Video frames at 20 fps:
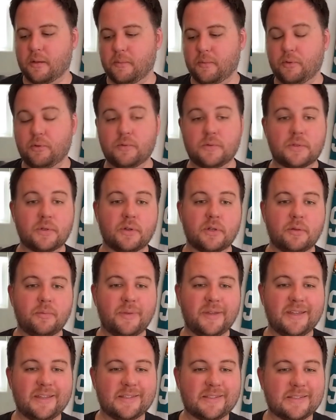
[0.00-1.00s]
who's going to
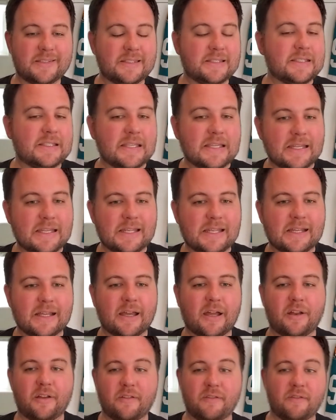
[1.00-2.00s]
be sitting
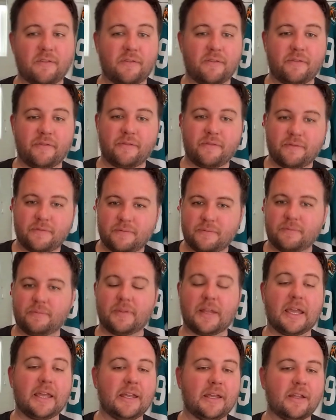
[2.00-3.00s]
kind of
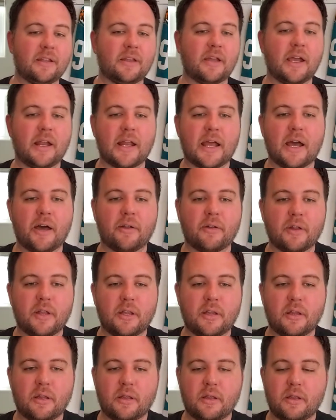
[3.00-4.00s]
night in, night out,
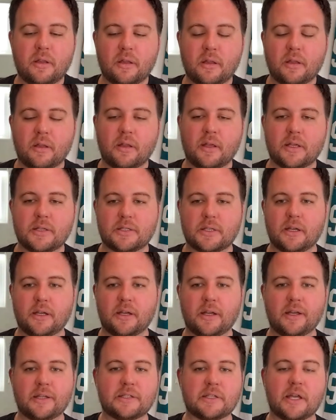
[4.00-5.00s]
and as
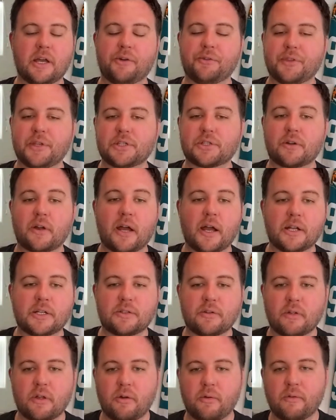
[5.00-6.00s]
a healthy
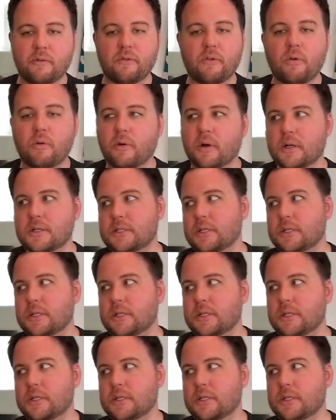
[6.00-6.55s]
scratch going forward.